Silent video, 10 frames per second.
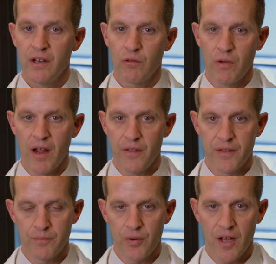rather
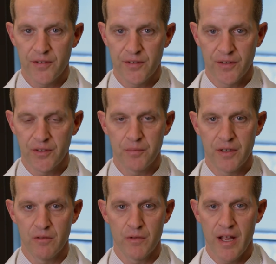than processing speed
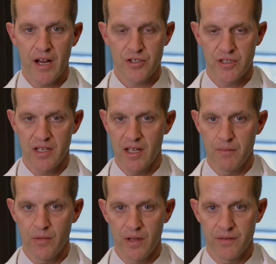and reaction
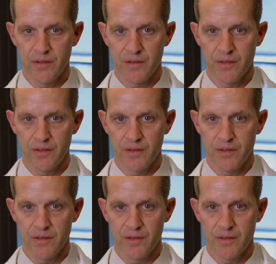time on,